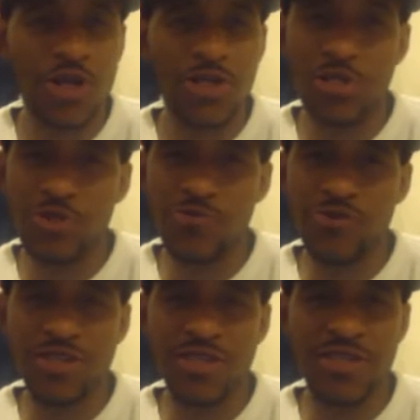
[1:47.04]

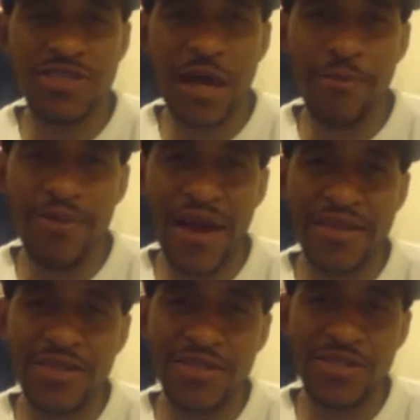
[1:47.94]
2-3 touchdown
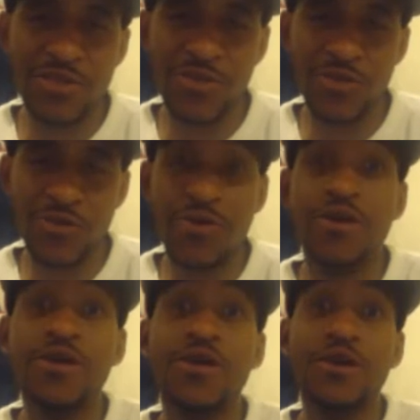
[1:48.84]
passes to
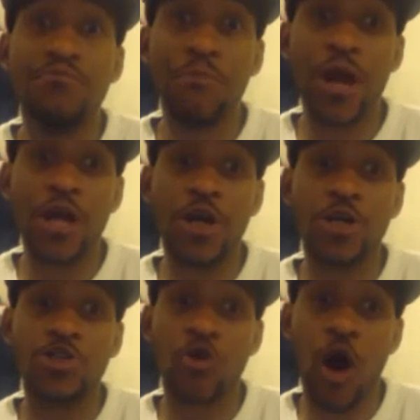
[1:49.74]

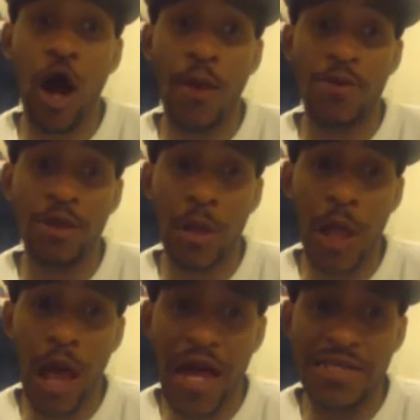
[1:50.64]
Megatron, and the
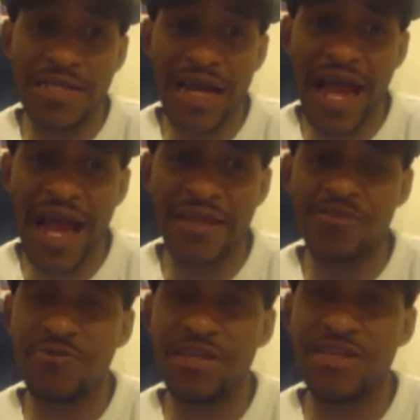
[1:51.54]
Lions, I got
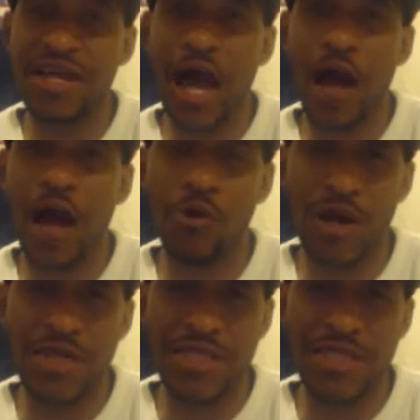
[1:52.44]
to beat the Cowboys